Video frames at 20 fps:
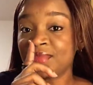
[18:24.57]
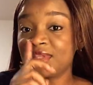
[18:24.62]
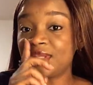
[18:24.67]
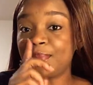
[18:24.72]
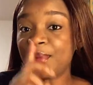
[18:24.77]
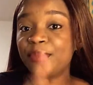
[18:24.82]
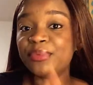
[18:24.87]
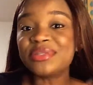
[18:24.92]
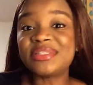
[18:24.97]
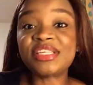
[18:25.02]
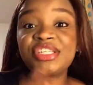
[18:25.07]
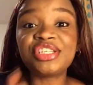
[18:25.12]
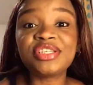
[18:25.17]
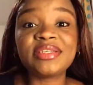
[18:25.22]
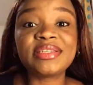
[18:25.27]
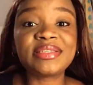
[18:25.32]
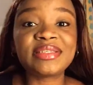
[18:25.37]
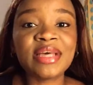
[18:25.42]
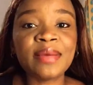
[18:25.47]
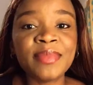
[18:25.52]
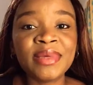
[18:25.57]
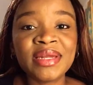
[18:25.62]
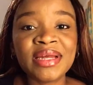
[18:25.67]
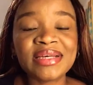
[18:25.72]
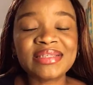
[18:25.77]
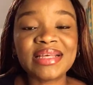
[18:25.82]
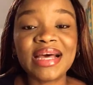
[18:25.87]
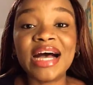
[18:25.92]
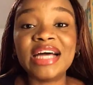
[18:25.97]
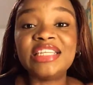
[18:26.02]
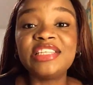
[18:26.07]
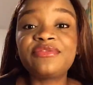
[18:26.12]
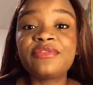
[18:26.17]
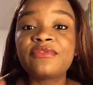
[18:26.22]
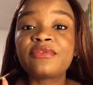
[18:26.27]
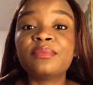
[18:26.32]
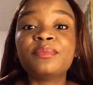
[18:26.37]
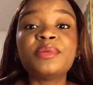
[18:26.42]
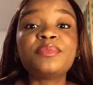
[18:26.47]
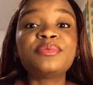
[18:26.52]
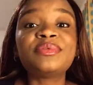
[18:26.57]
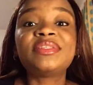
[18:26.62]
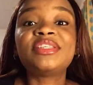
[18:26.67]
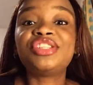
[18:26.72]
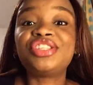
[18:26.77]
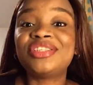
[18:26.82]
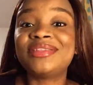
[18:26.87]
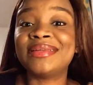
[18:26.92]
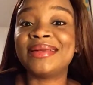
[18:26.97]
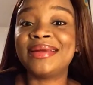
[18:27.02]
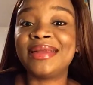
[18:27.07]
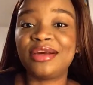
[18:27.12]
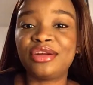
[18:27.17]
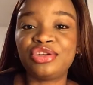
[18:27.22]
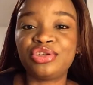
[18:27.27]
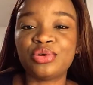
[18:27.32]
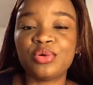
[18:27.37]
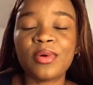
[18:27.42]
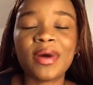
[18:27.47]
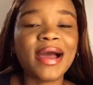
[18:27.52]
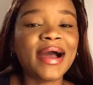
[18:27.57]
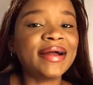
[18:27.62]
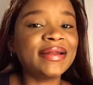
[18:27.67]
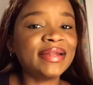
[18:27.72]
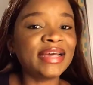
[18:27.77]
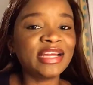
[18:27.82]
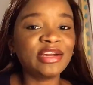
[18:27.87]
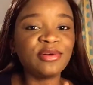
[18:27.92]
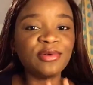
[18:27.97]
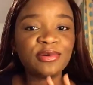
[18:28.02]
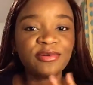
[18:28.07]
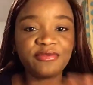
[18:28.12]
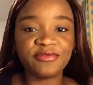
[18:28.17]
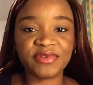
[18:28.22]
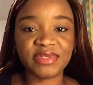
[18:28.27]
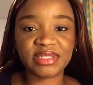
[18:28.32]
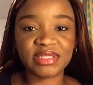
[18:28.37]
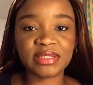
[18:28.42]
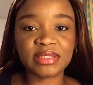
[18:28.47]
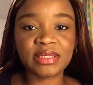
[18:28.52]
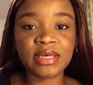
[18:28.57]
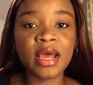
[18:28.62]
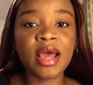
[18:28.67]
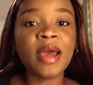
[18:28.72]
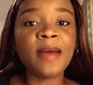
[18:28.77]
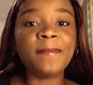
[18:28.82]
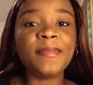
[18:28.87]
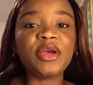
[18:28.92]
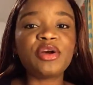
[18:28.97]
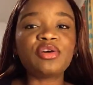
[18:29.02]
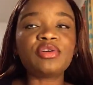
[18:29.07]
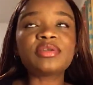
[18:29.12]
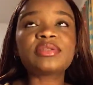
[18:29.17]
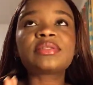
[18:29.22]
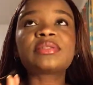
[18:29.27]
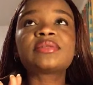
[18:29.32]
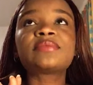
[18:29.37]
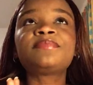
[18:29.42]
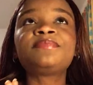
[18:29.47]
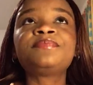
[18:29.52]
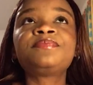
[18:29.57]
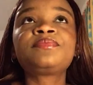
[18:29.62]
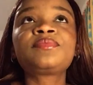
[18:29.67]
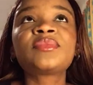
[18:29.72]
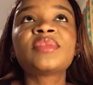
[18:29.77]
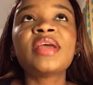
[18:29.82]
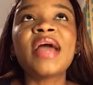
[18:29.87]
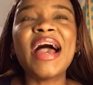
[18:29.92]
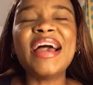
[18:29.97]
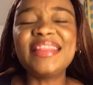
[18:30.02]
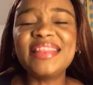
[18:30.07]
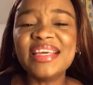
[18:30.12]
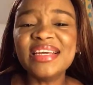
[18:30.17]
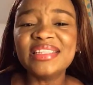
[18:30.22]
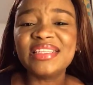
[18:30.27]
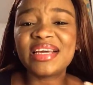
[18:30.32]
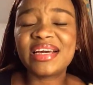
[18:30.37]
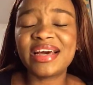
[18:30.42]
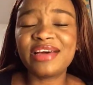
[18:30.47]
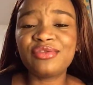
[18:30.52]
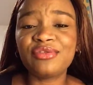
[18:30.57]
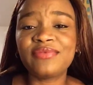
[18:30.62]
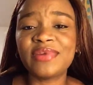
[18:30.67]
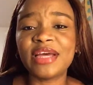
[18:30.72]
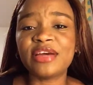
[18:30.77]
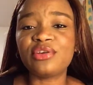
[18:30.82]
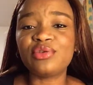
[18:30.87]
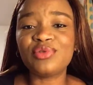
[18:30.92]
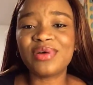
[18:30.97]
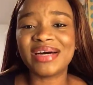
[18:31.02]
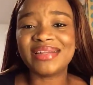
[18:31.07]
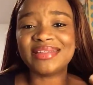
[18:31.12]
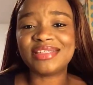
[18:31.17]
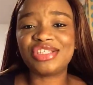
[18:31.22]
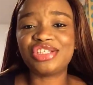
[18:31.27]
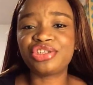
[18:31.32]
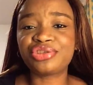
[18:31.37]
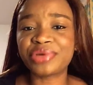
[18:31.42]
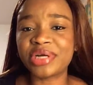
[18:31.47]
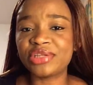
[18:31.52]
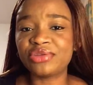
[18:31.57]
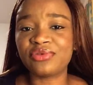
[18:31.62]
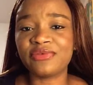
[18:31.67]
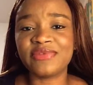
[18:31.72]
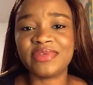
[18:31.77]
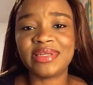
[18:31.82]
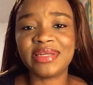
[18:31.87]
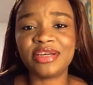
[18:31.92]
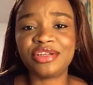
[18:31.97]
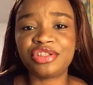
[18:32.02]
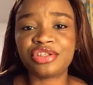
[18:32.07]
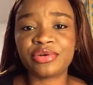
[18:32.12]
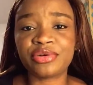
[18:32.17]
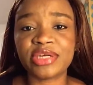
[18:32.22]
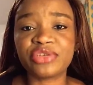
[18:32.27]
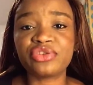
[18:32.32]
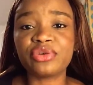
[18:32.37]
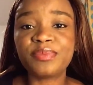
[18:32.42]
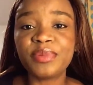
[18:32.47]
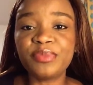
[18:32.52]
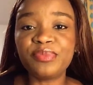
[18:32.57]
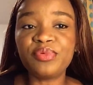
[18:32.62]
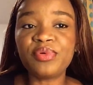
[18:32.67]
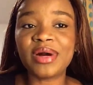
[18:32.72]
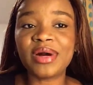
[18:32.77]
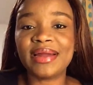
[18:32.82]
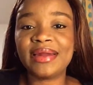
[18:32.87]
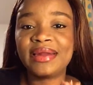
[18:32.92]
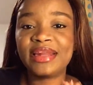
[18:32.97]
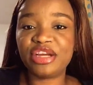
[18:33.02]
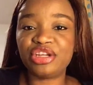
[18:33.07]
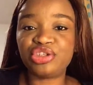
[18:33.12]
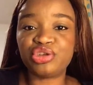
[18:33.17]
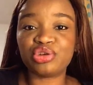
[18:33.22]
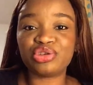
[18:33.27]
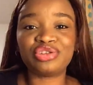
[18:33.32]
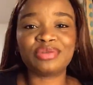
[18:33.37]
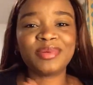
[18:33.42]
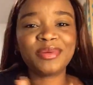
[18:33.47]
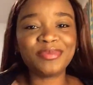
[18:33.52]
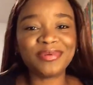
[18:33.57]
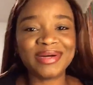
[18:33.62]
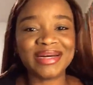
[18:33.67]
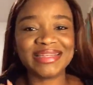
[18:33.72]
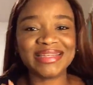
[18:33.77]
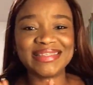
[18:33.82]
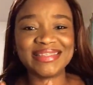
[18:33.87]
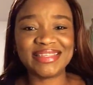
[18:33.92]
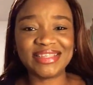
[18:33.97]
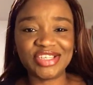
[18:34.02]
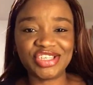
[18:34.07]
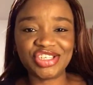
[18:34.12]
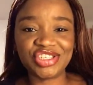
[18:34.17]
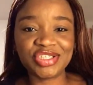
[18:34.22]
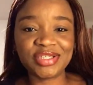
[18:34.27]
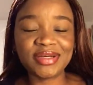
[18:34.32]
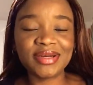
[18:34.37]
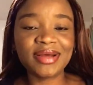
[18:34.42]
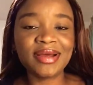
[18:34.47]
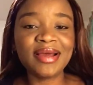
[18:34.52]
the people teaching the seminars are different from people teaching the lecture. And I love it, because I think they kind of like look at the strength of the lecturer. Some people can lecture, some people can teach.